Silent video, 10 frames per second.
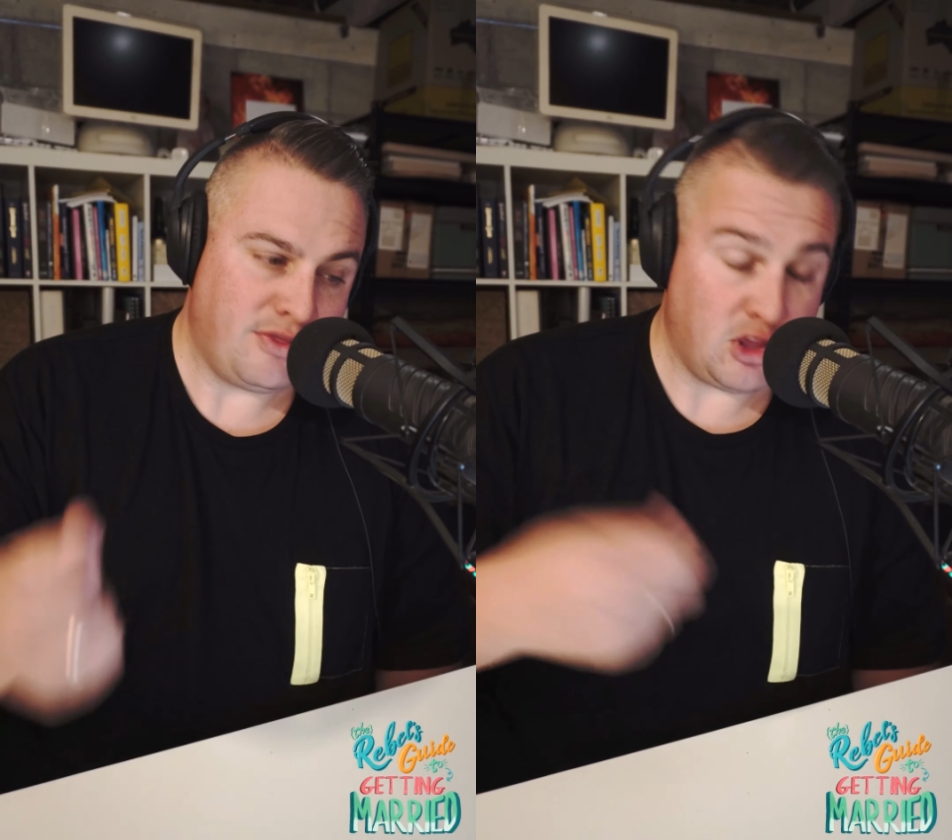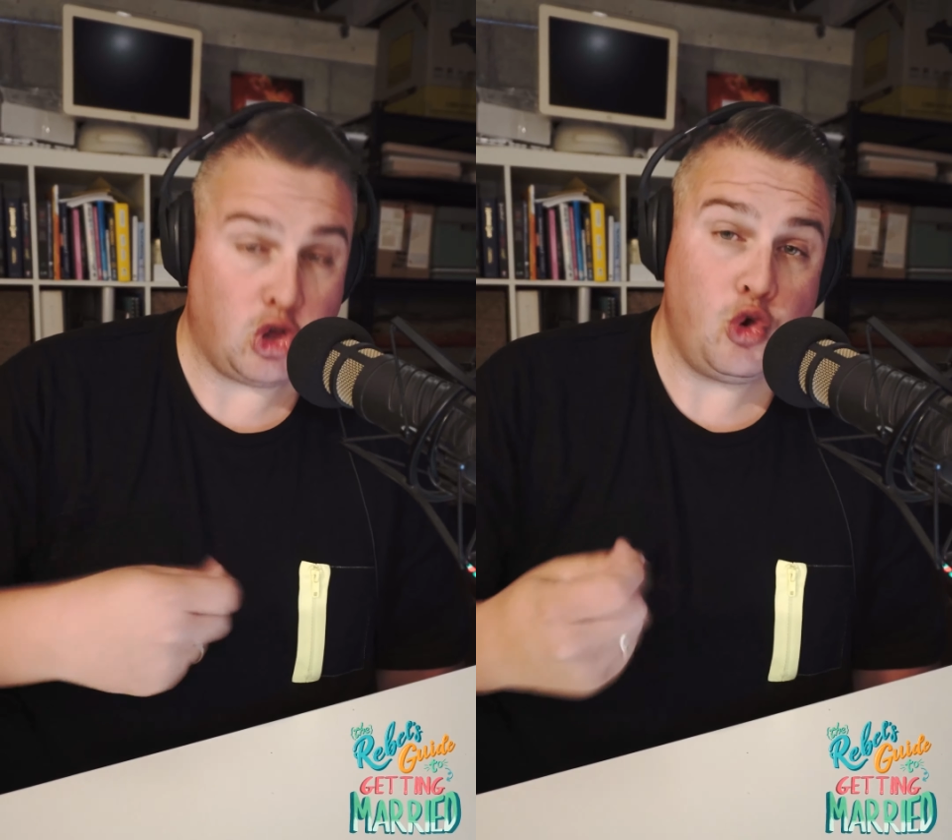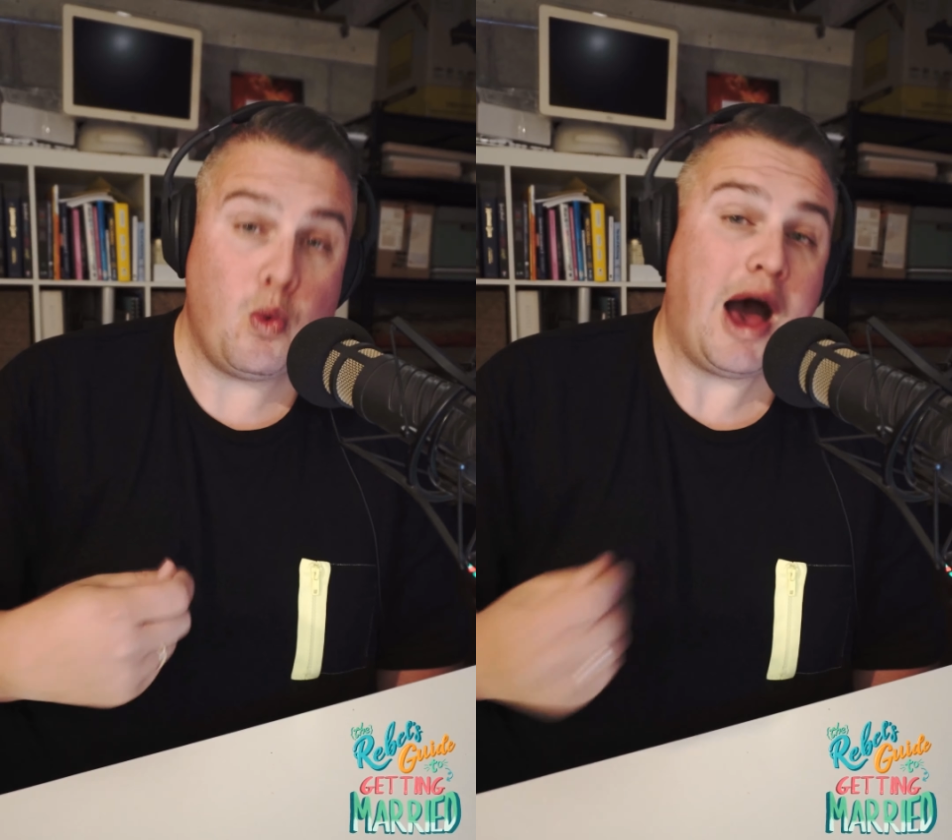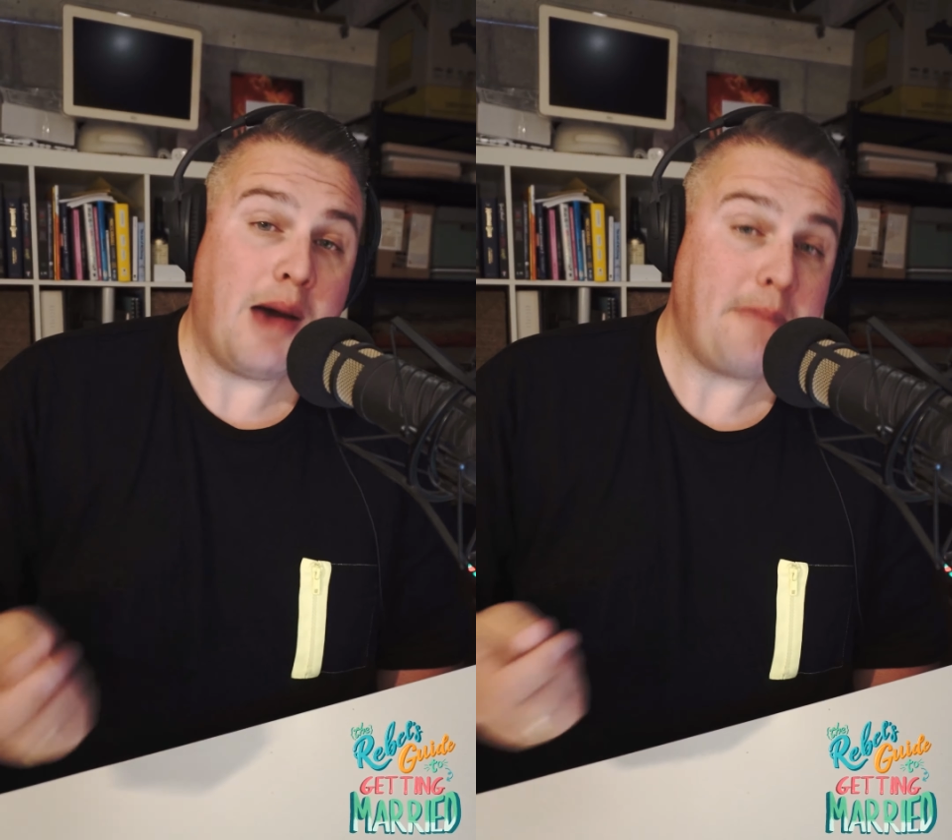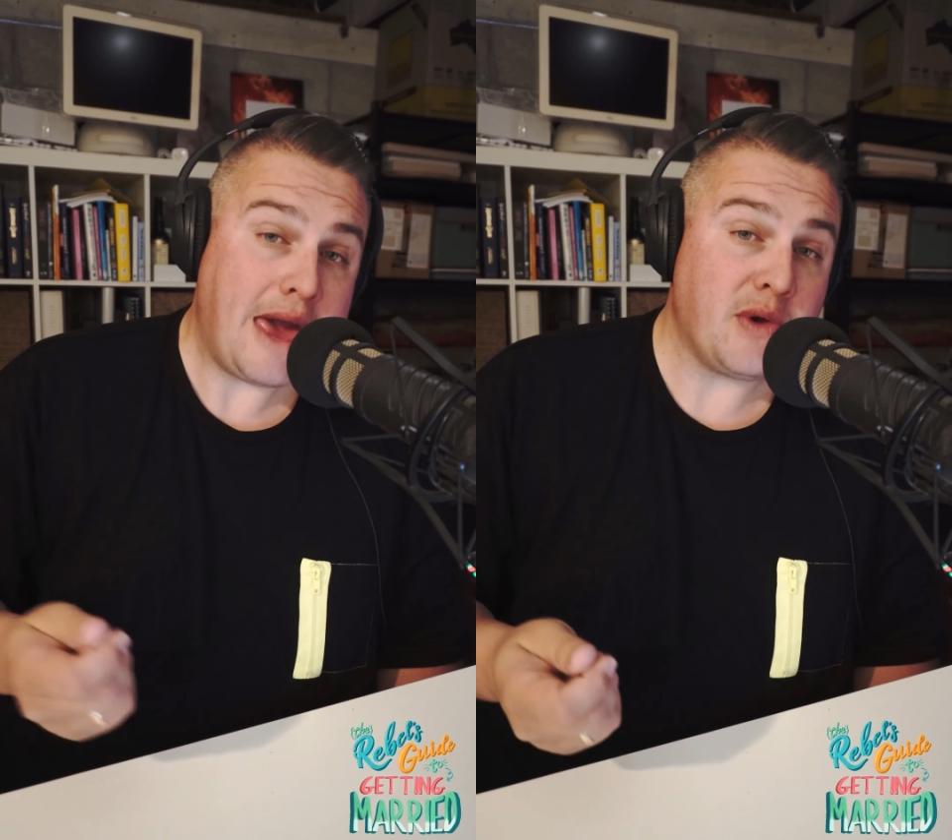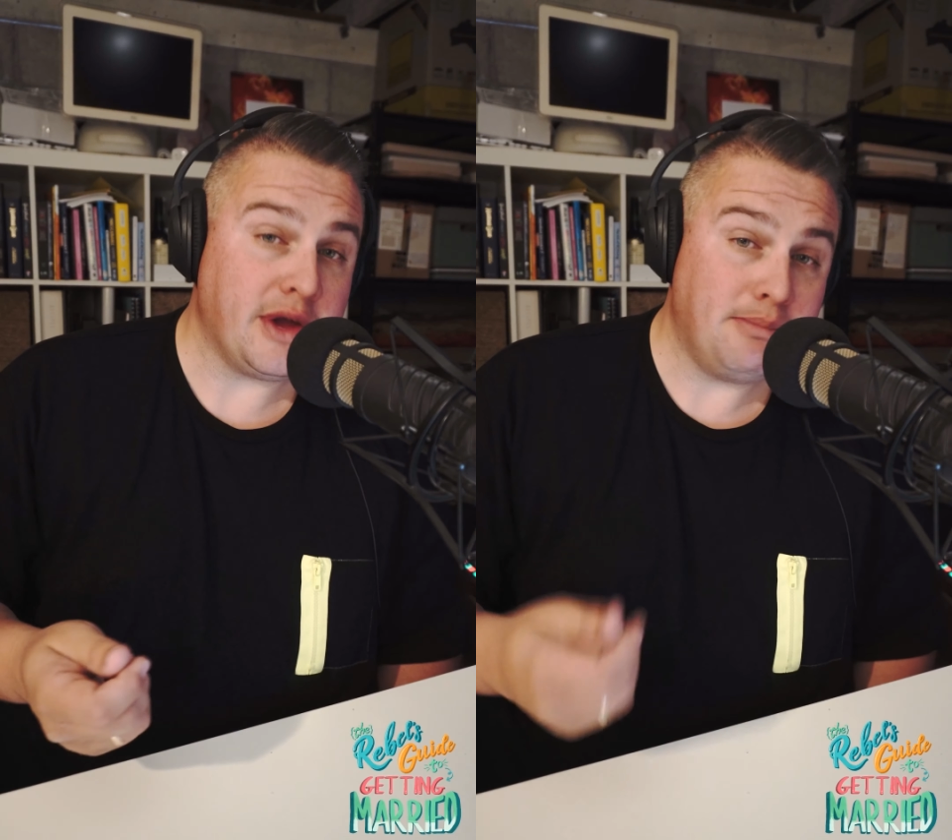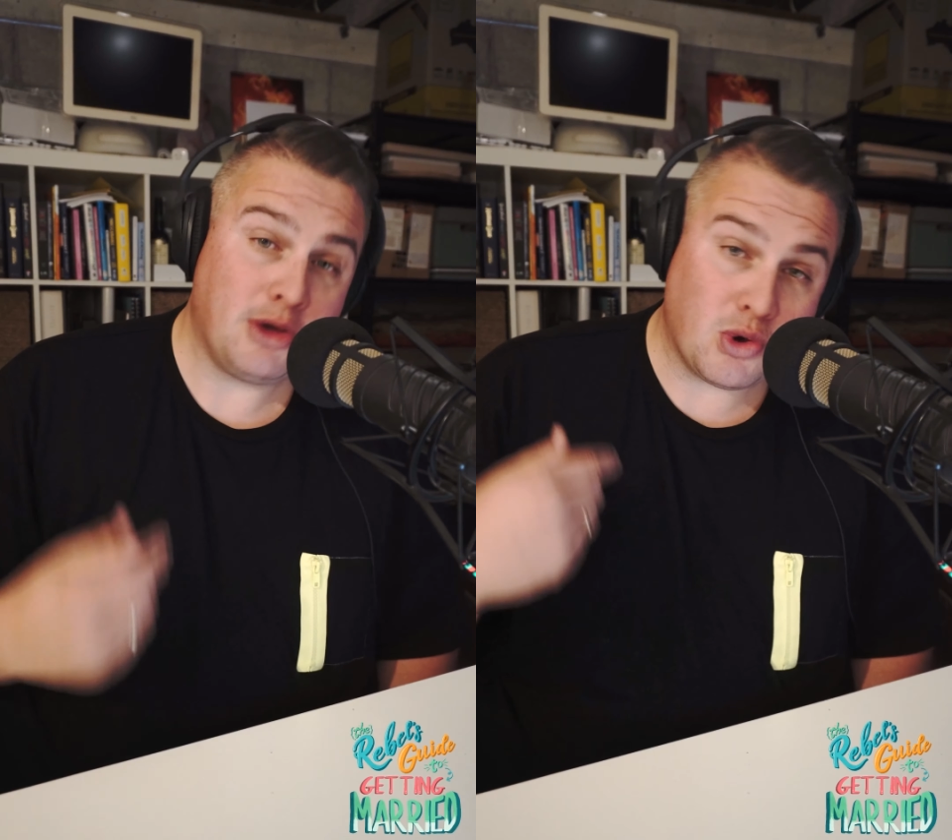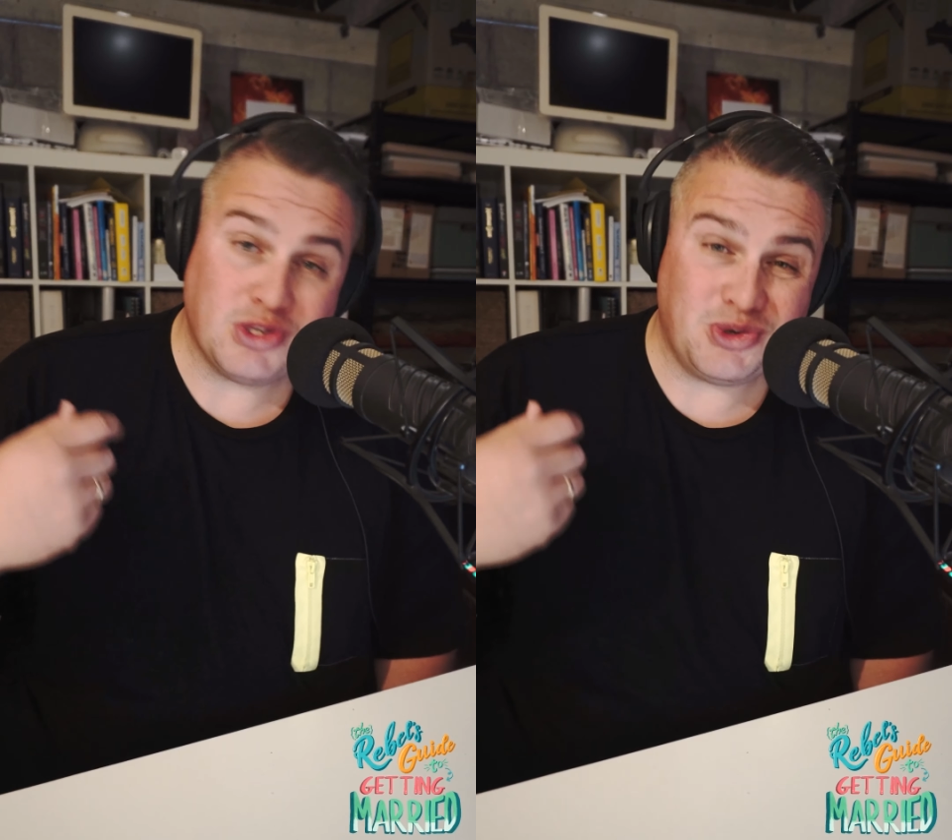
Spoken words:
that you are married because